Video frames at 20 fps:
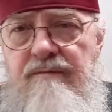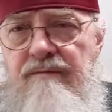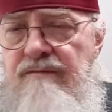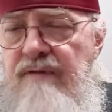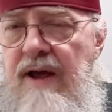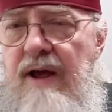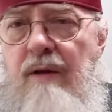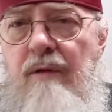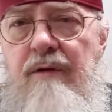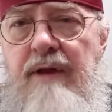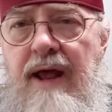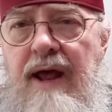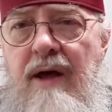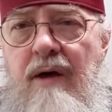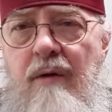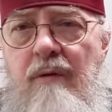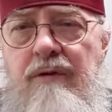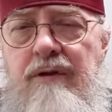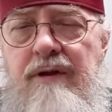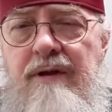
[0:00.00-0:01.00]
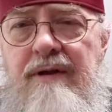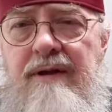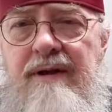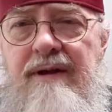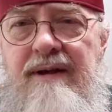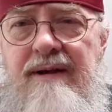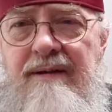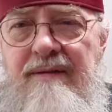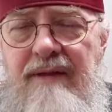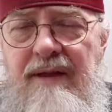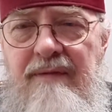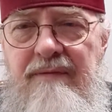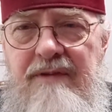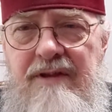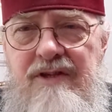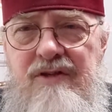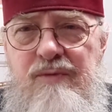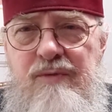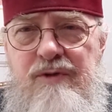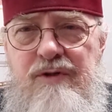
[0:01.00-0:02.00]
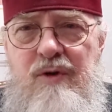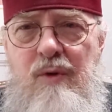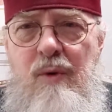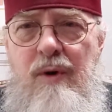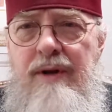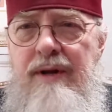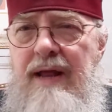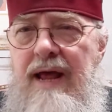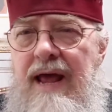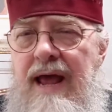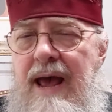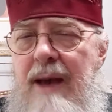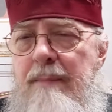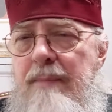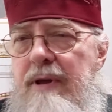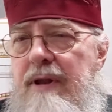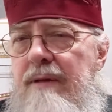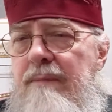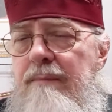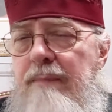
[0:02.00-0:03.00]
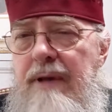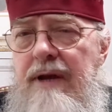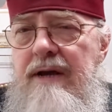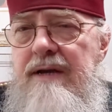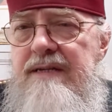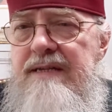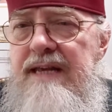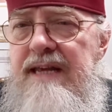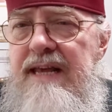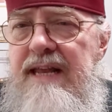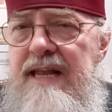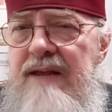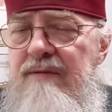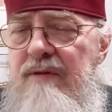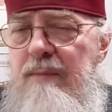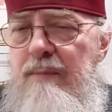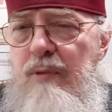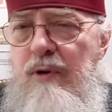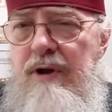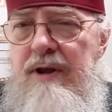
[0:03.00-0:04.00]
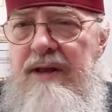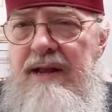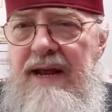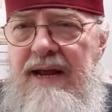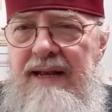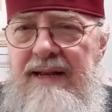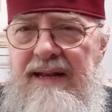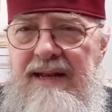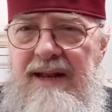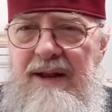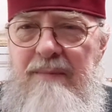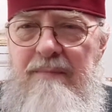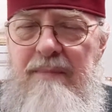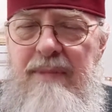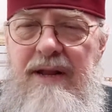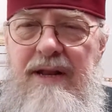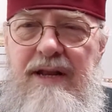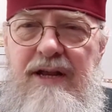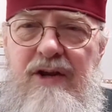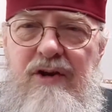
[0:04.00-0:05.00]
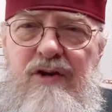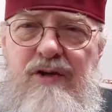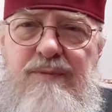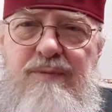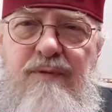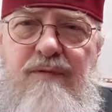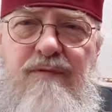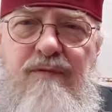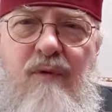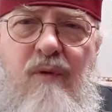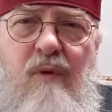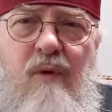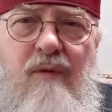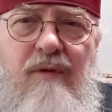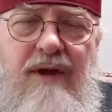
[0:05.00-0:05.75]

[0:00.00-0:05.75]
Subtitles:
found out that this was going to happen because he had even predicted it many years before,